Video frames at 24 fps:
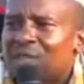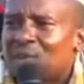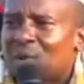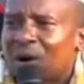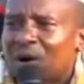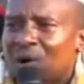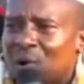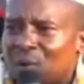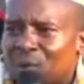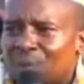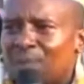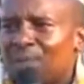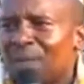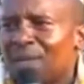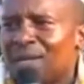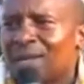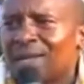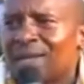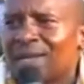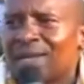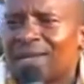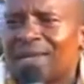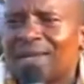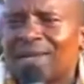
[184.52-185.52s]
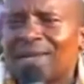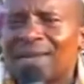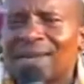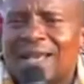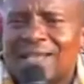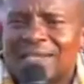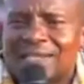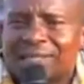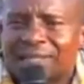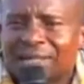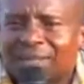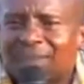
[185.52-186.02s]
wa ng'ombe,
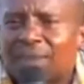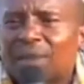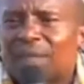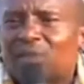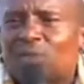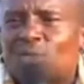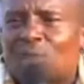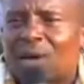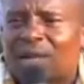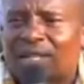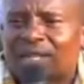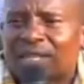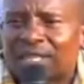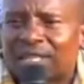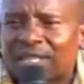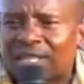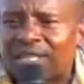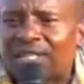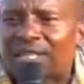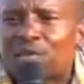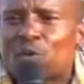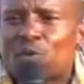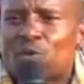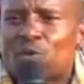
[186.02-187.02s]
lazima tuhakikishe